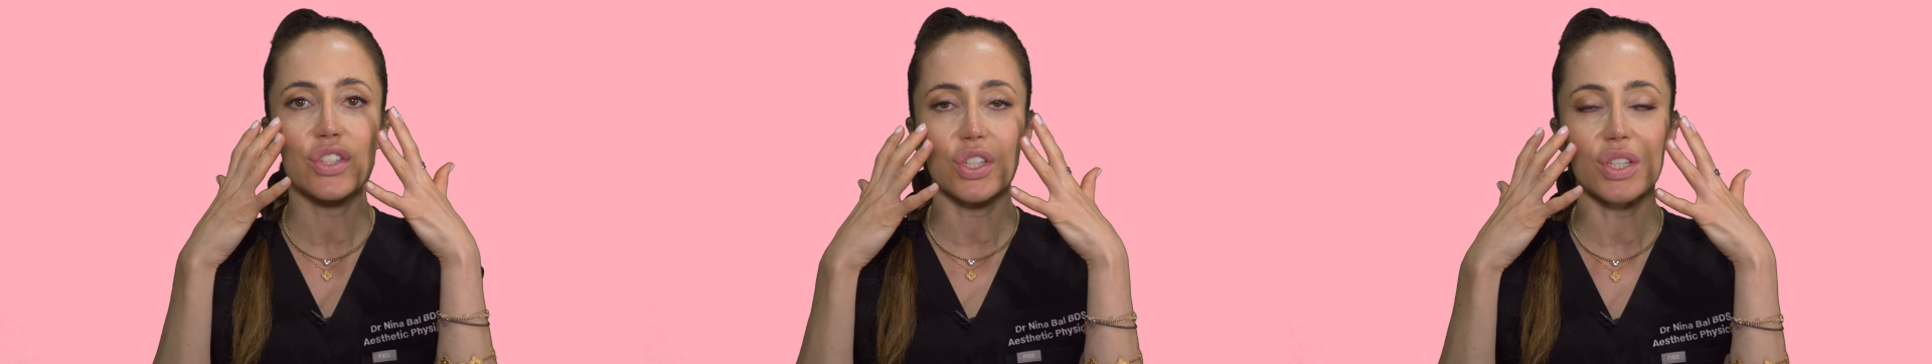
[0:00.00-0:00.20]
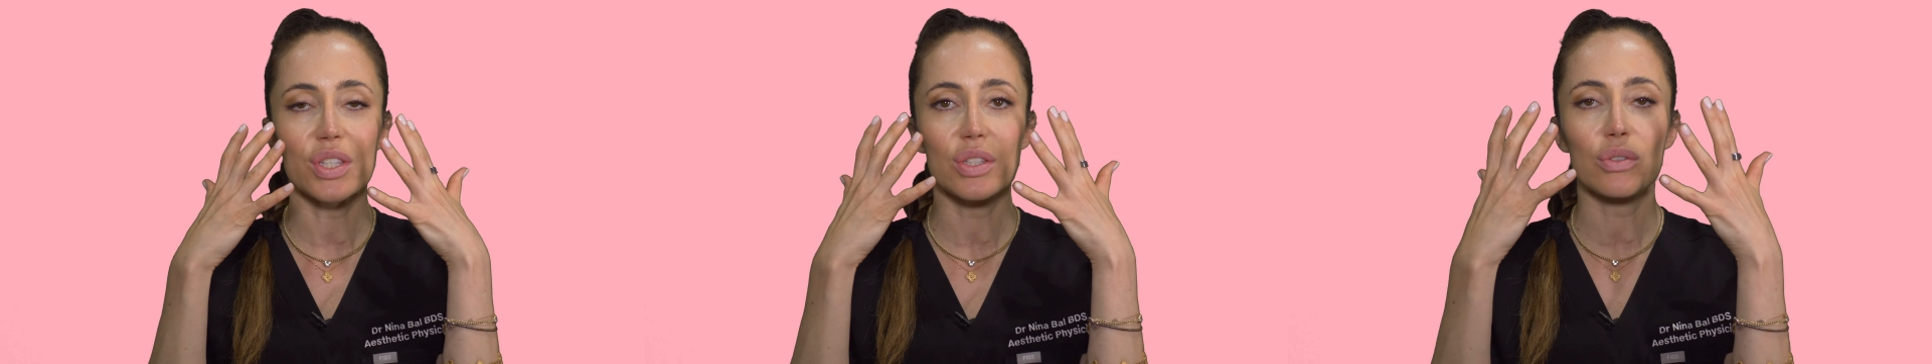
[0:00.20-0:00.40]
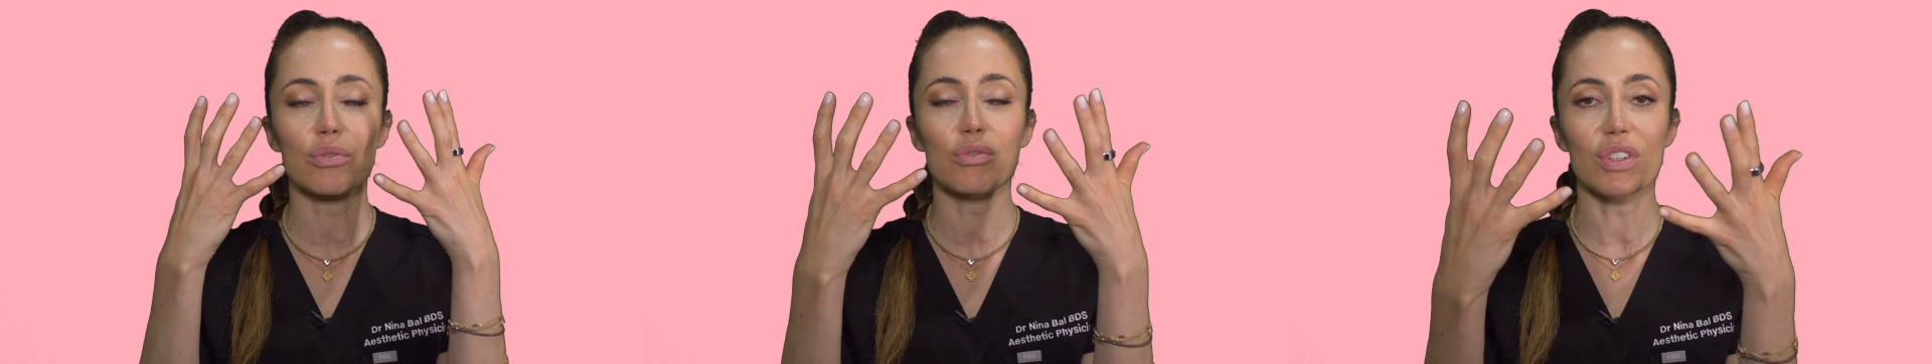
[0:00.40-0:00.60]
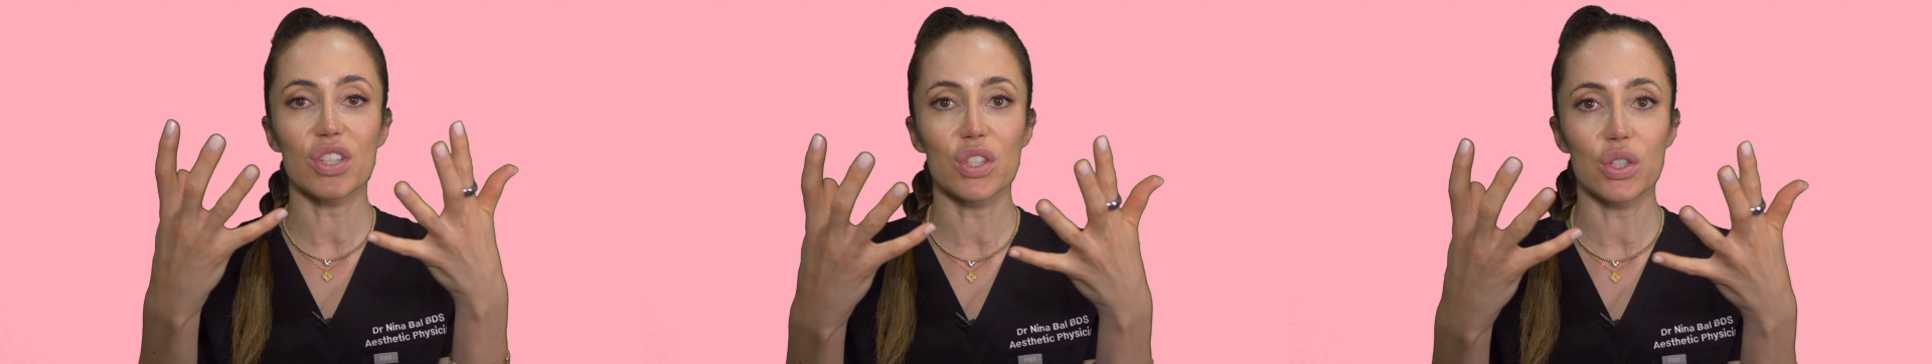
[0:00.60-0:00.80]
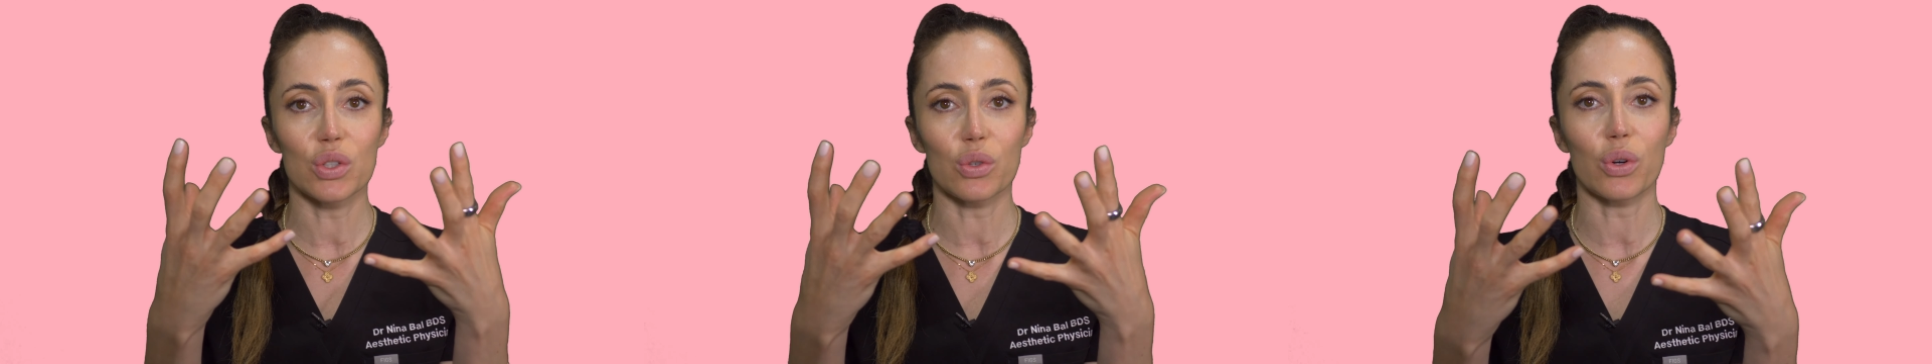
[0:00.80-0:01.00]
just to
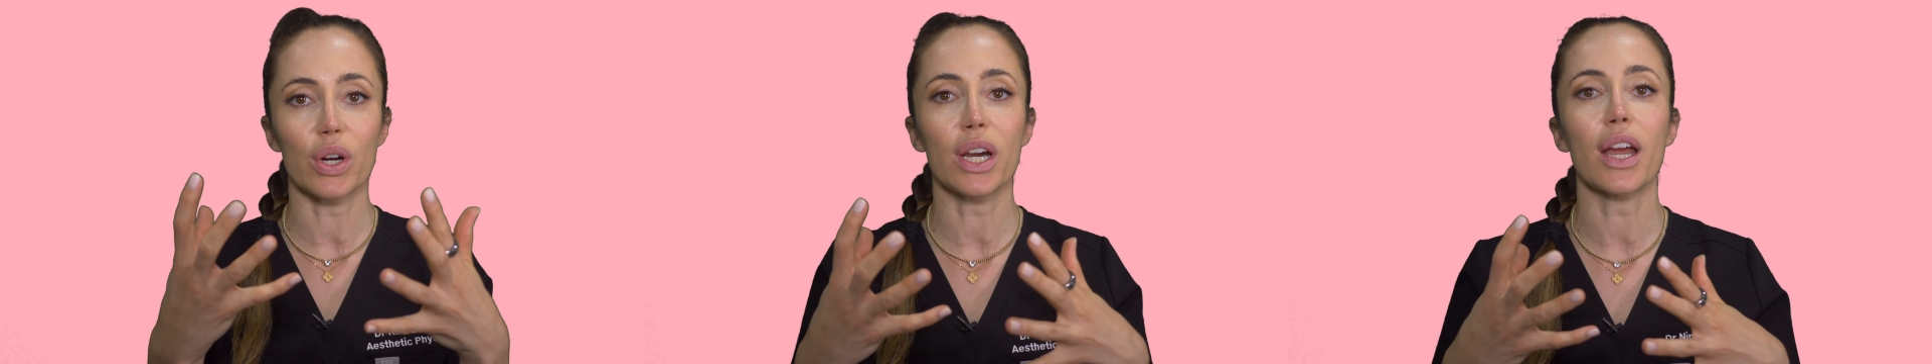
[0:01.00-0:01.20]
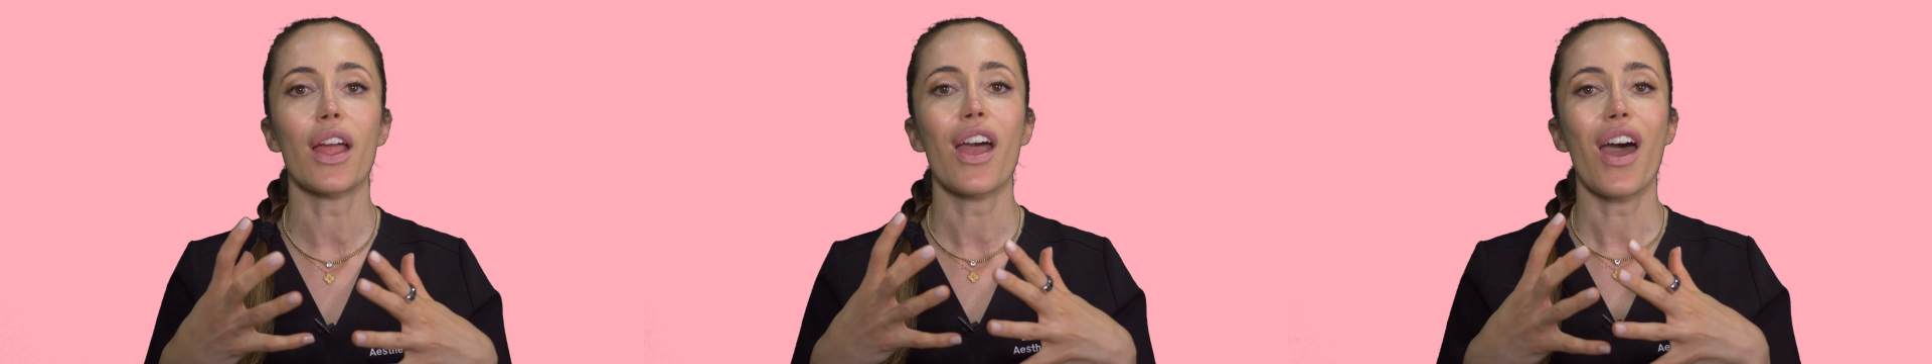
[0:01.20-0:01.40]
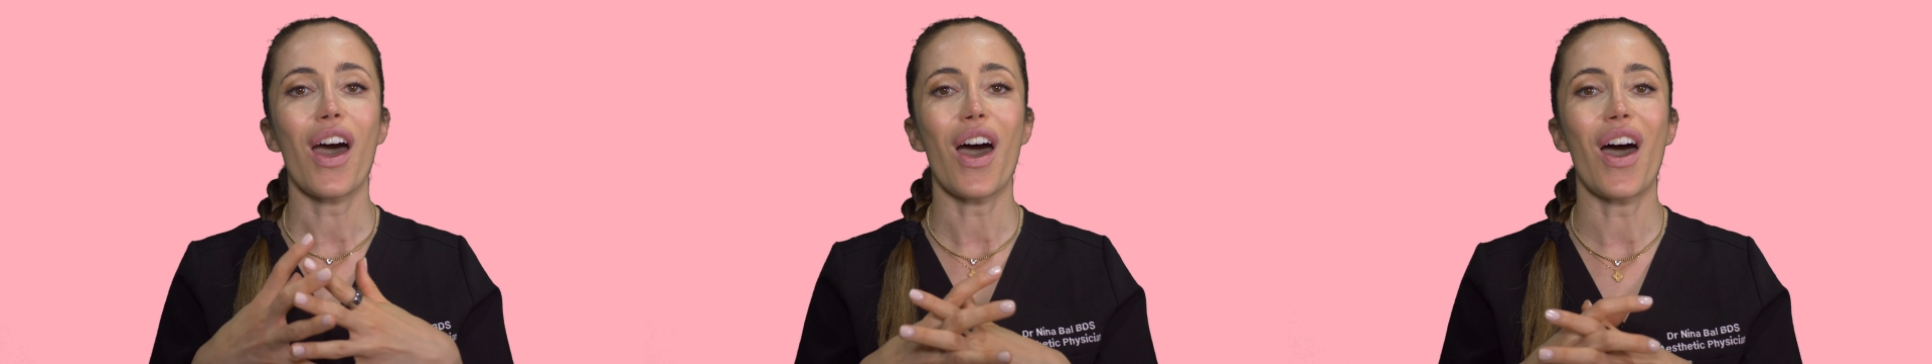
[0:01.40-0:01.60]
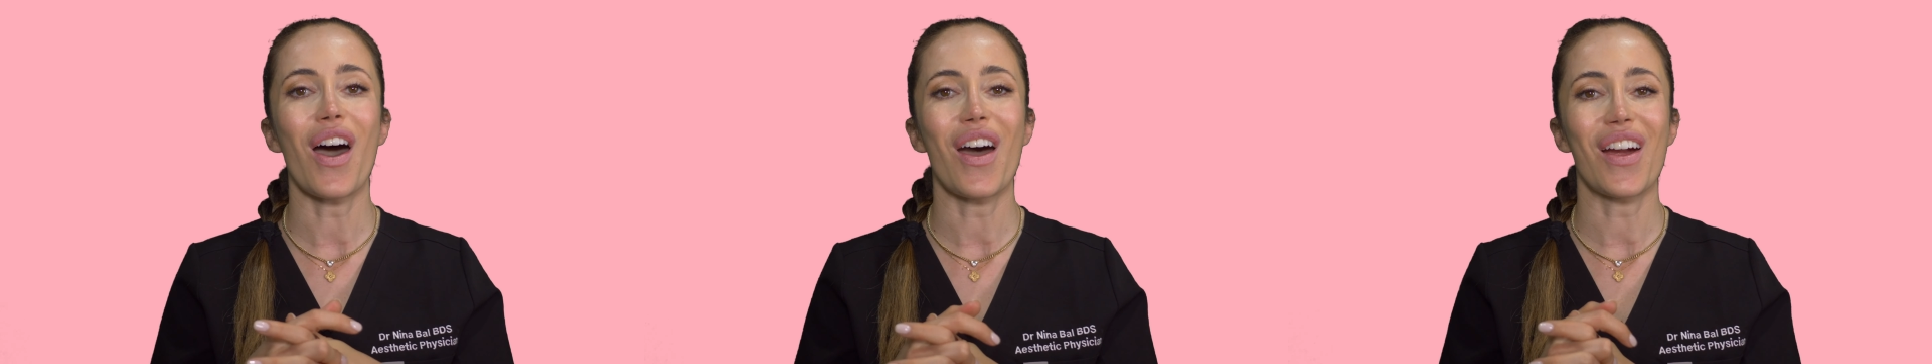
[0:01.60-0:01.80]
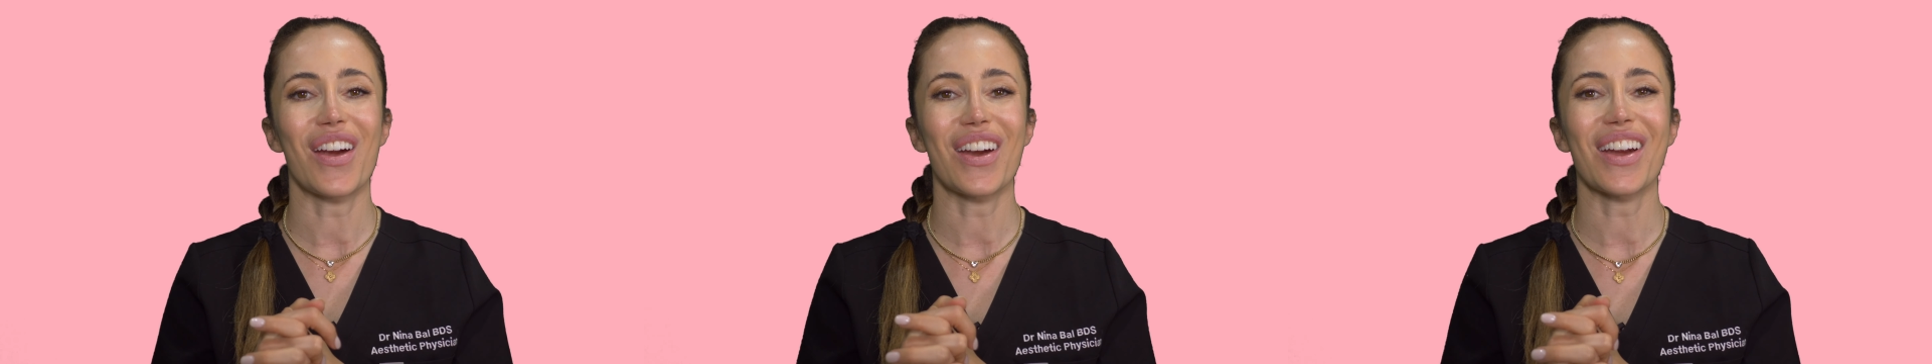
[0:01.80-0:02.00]
restore
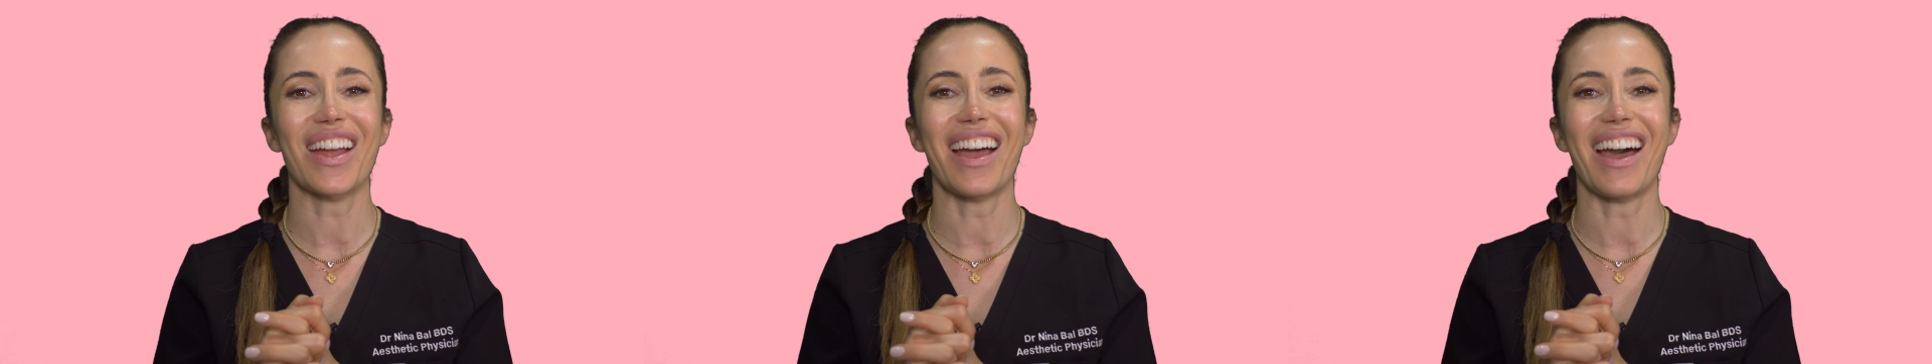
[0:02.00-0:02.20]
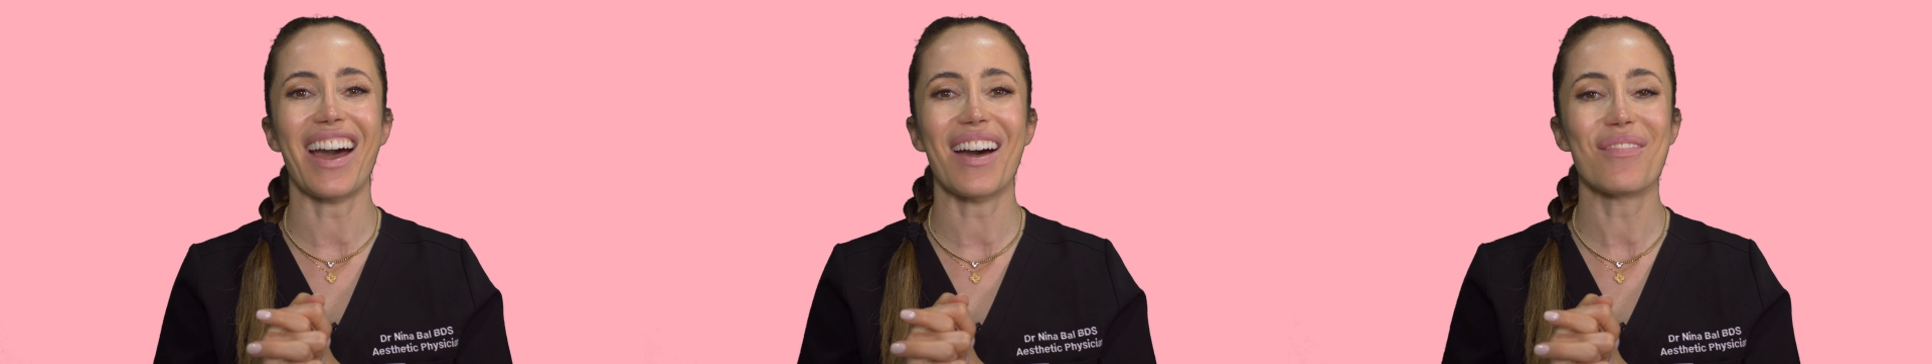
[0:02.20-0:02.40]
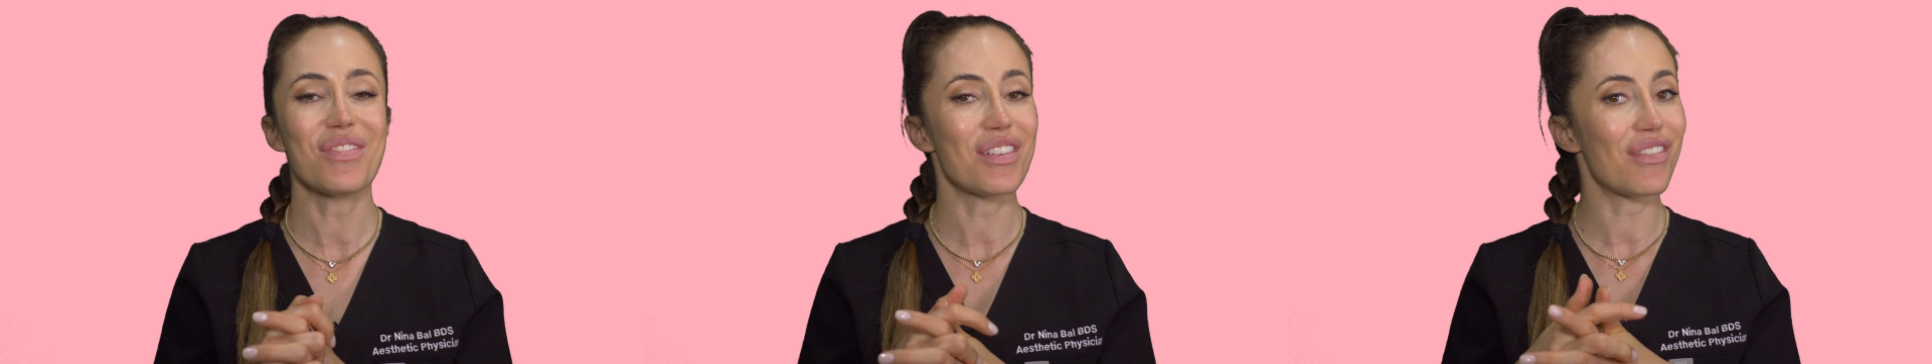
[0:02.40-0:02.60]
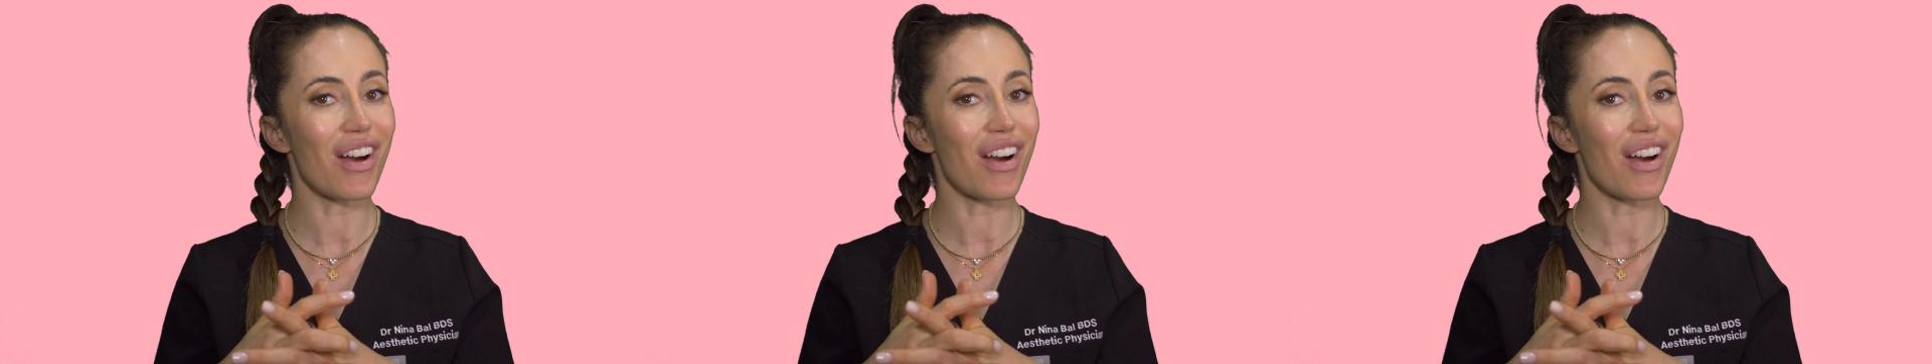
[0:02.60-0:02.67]
the